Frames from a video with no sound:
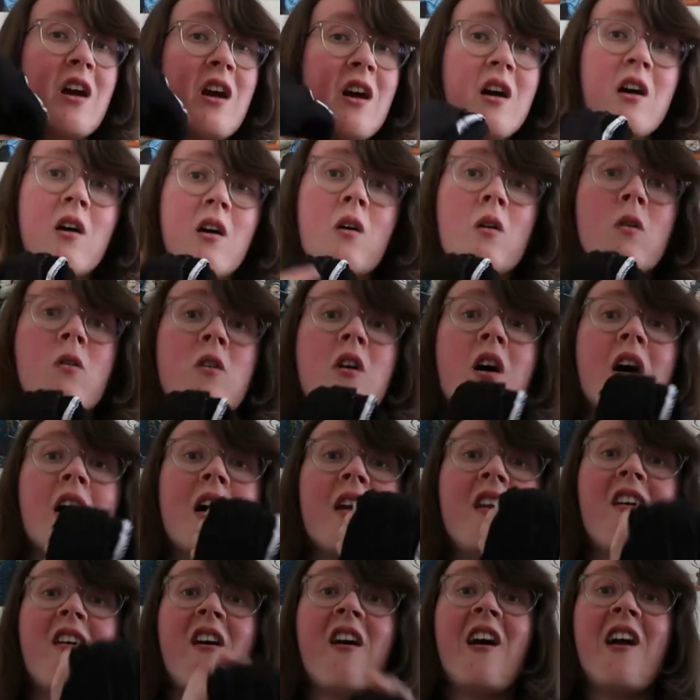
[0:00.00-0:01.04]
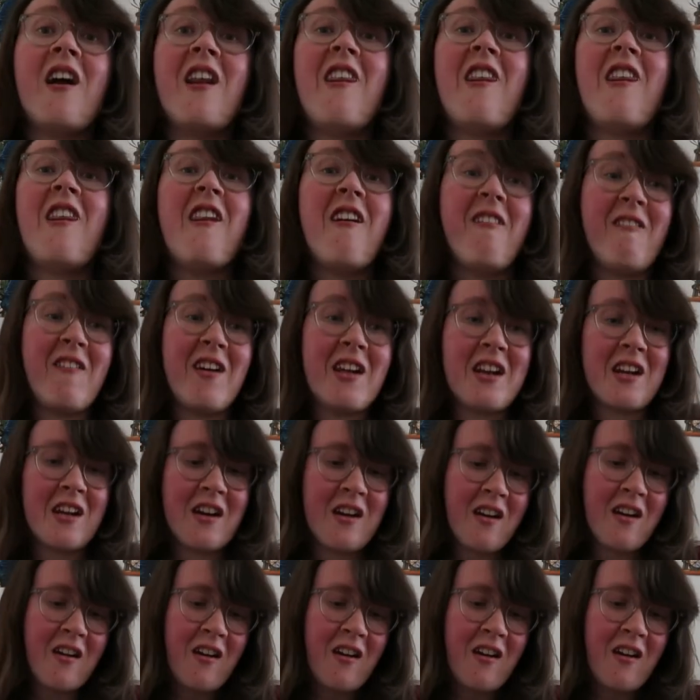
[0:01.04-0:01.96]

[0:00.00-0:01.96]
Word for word: I own and I love it.